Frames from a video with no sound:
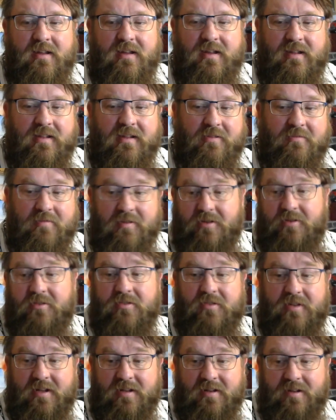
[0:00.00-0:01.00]
and then when you
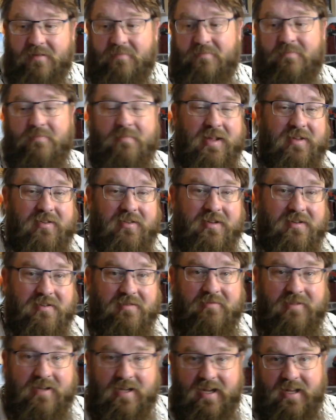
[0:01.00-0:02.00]
send a message
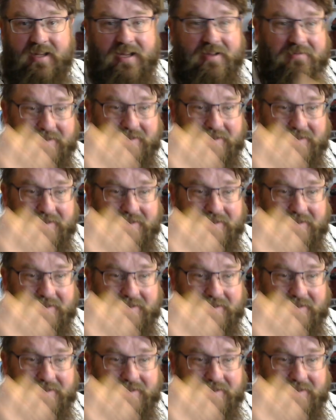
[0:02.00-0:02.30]
and when I have